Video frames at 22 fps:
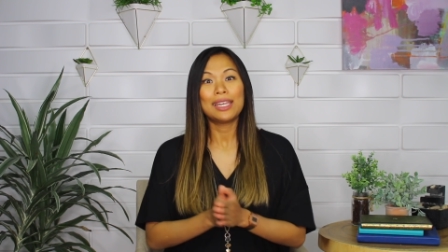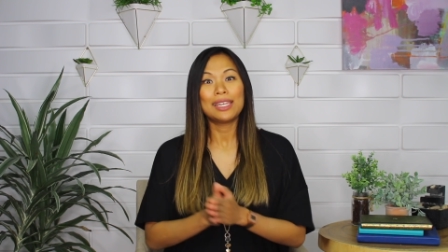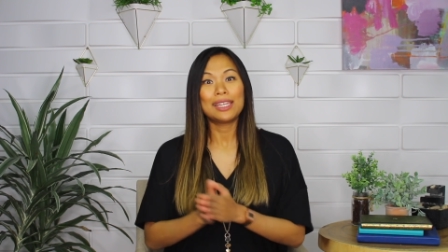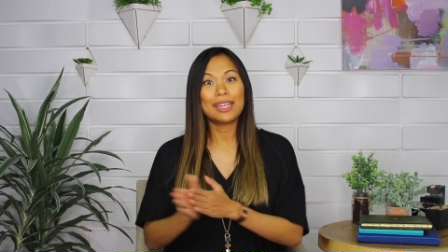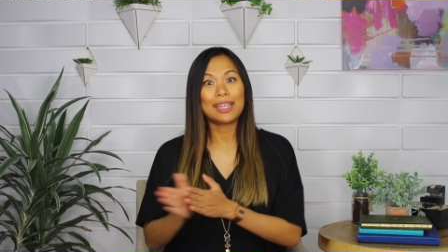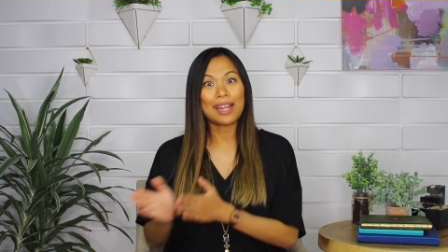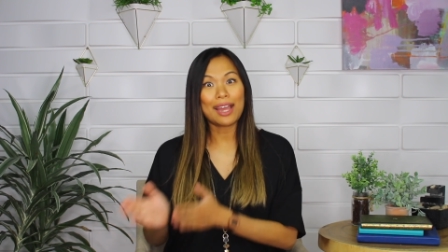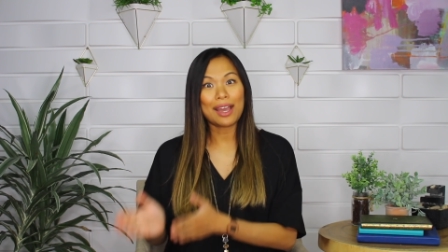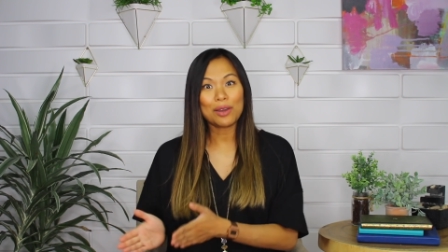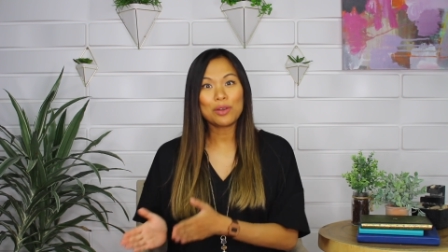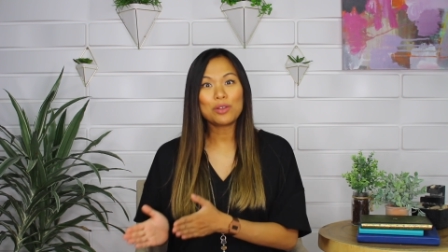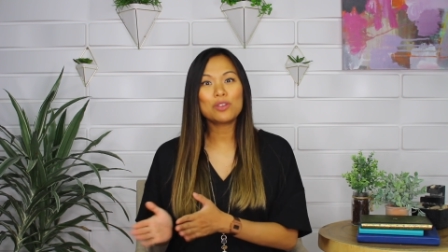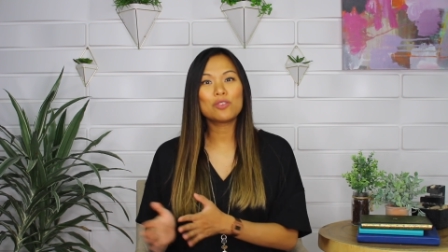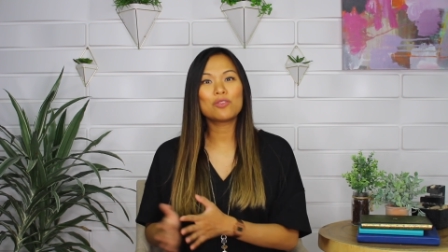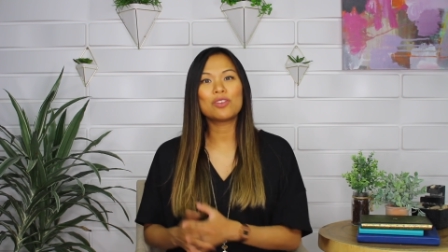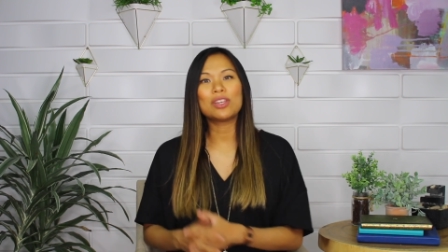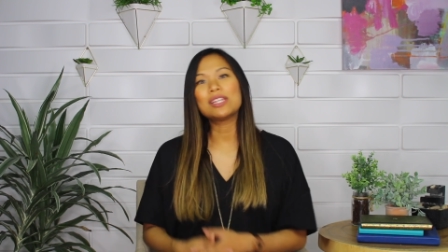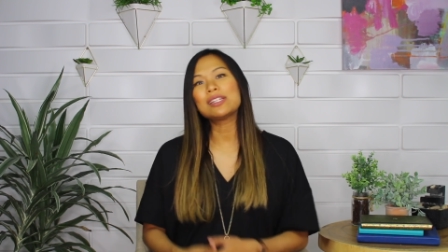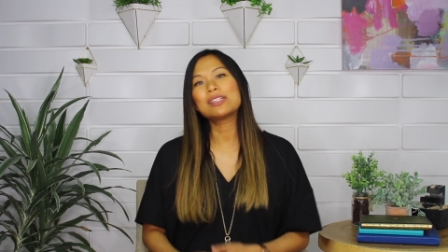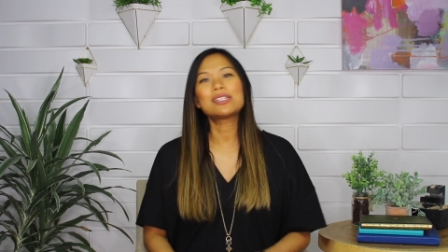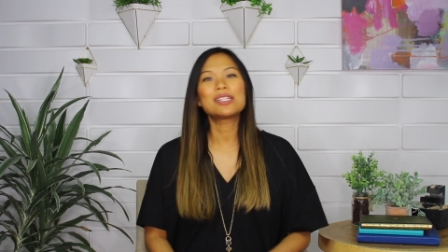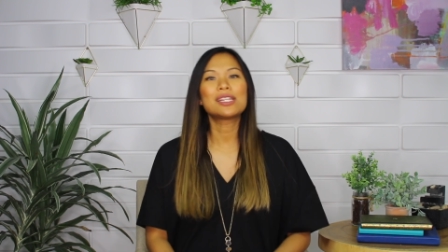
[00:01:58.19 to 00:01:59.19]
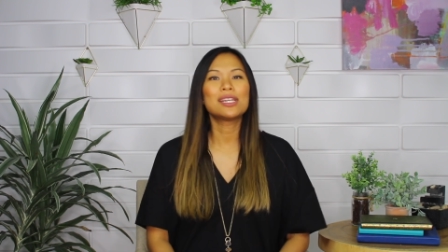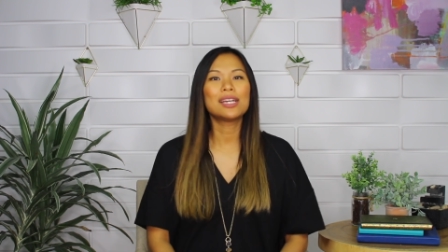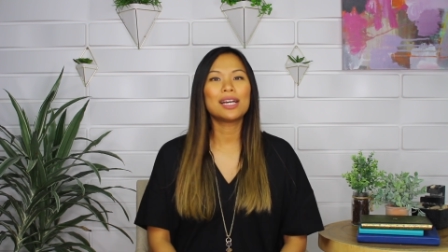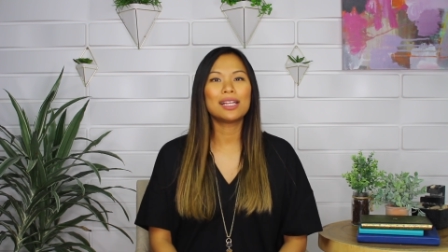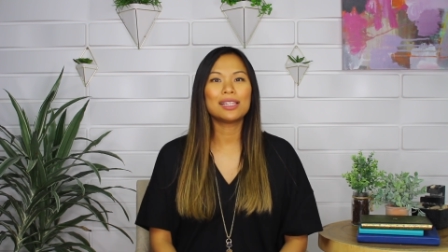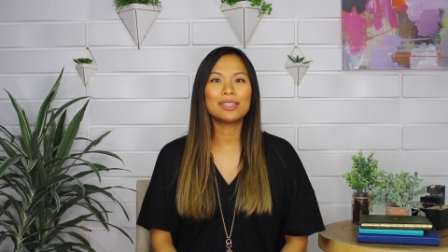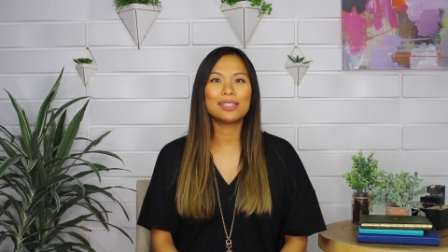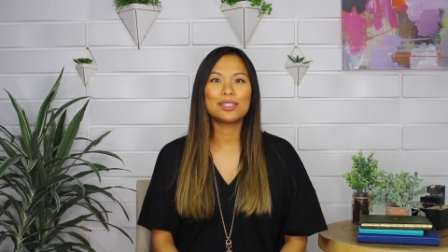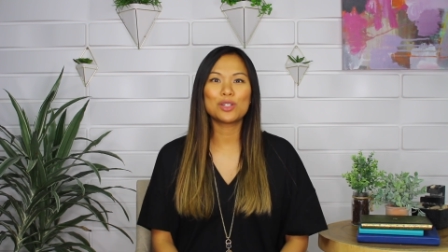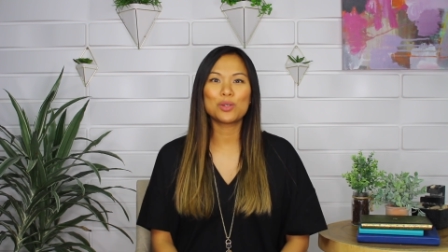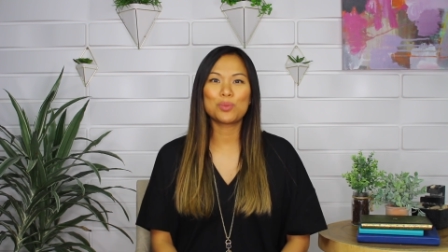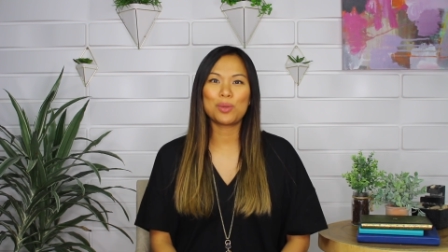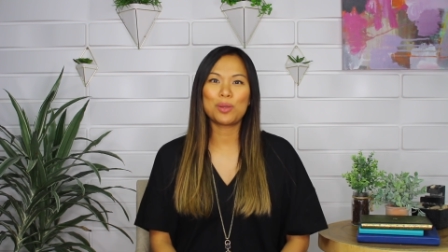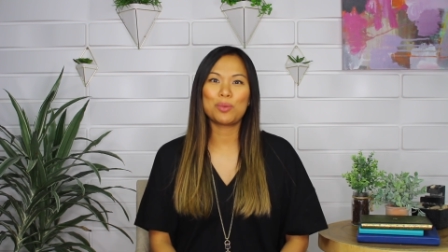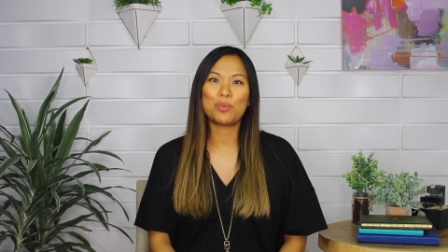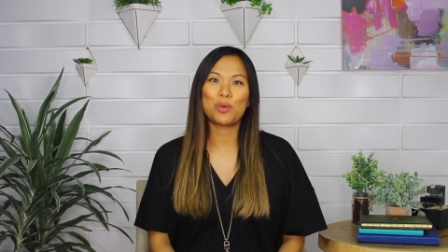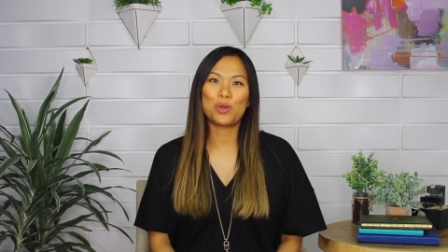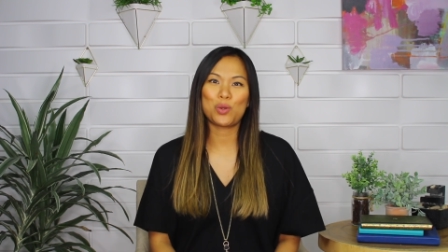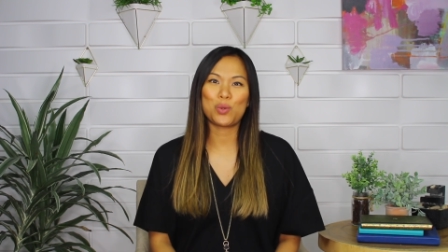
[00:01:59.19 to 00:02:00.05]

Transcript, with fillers: get out of it a little bit more